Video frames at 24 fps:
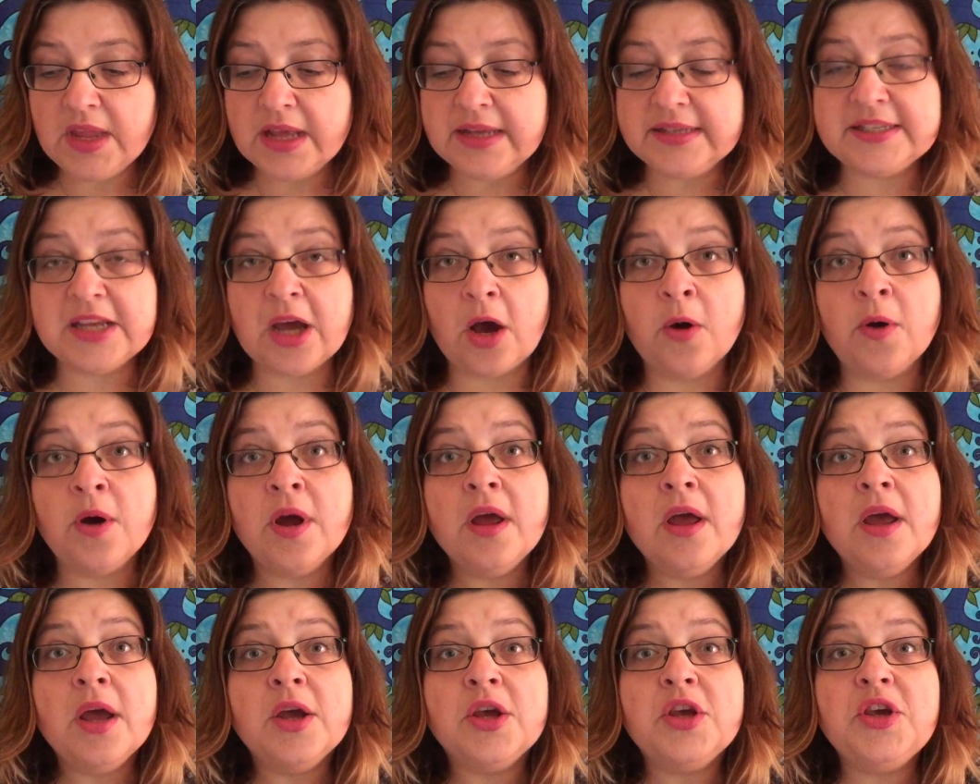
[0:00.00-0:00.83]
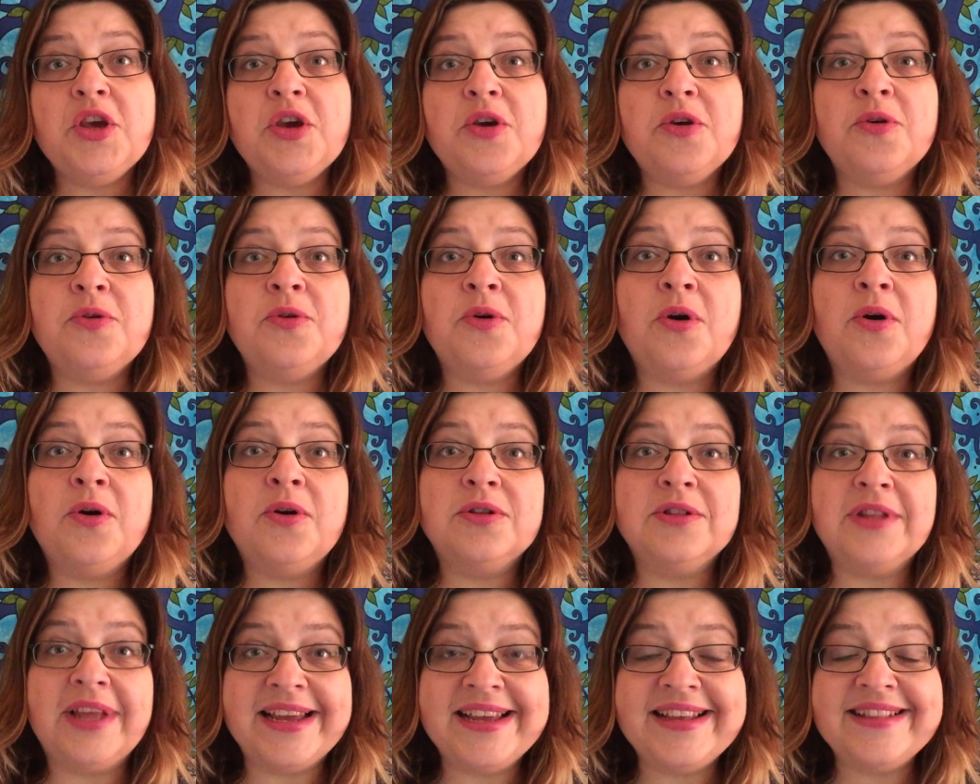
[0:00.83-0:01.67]
So you
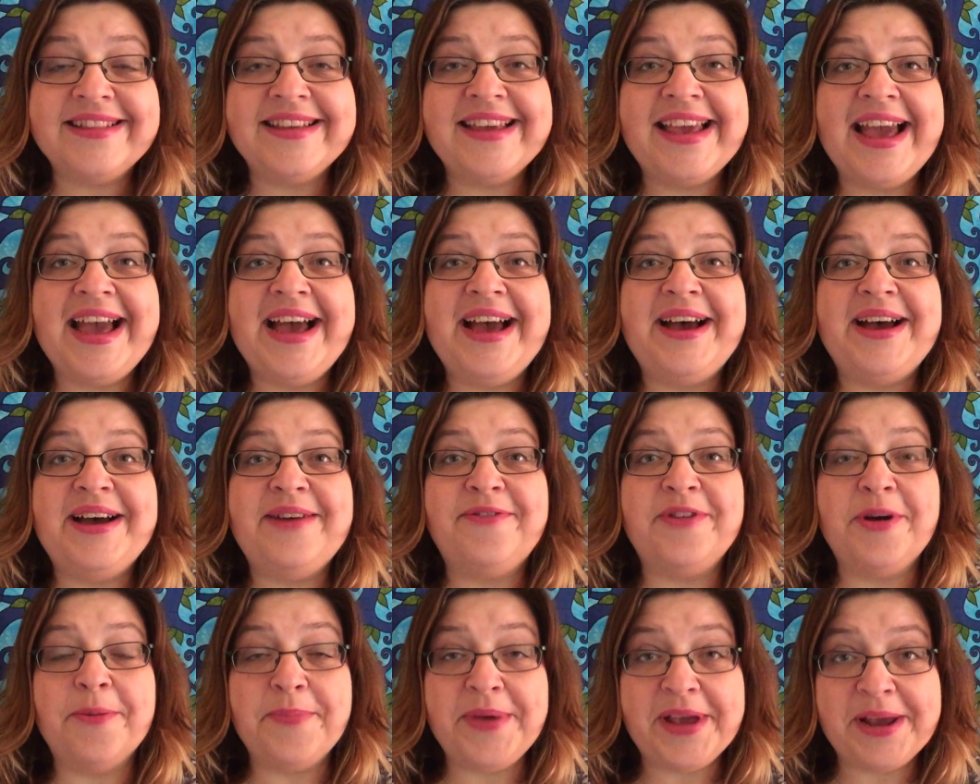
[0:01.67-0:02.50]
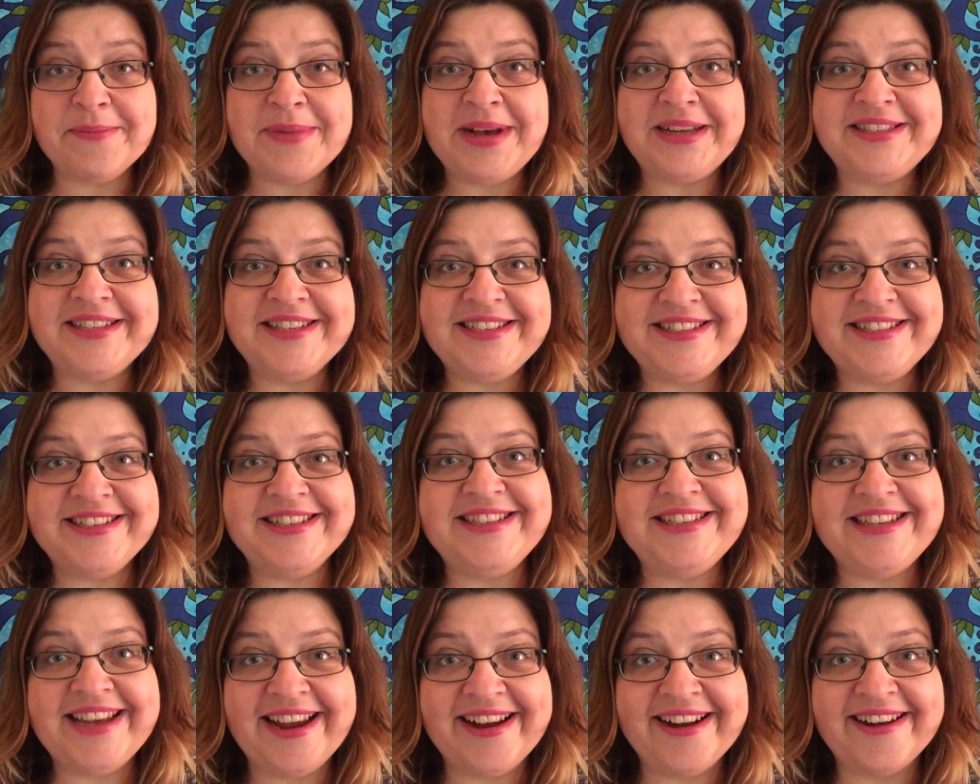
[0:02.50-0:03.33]
likely have a big message to
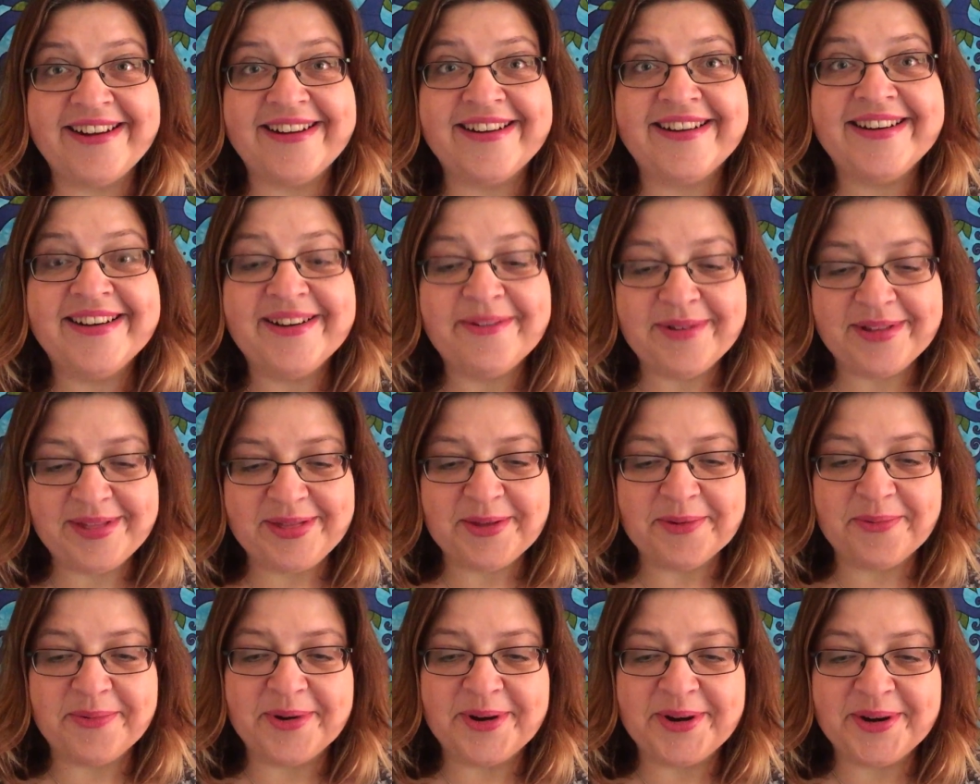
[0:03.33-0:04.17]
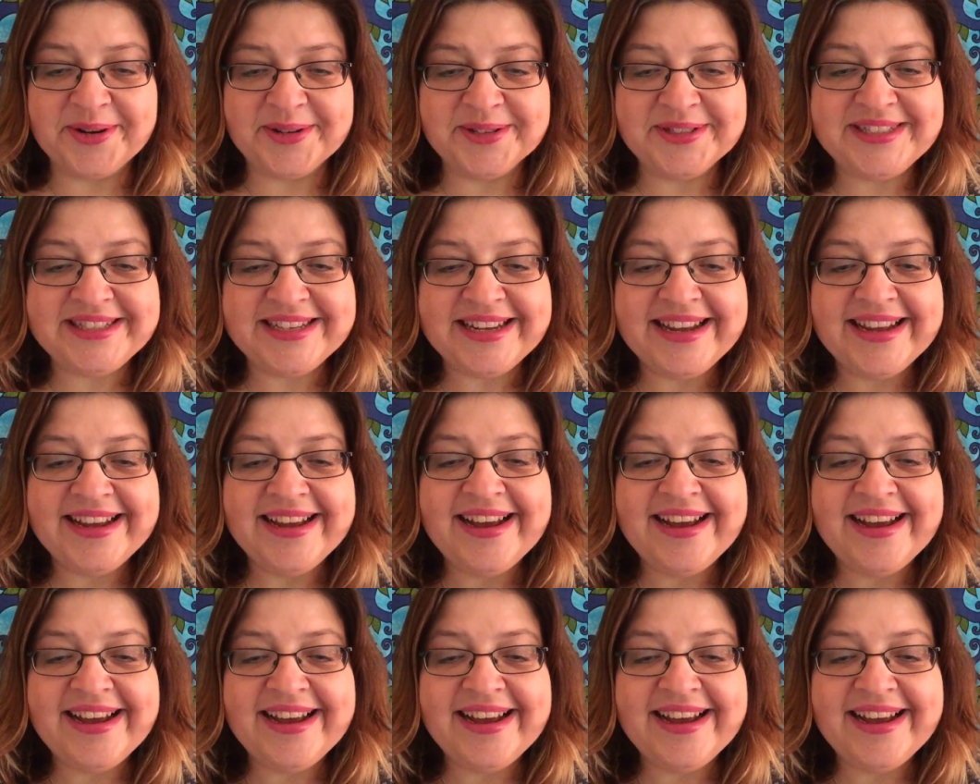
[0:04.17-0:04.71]
share with the world.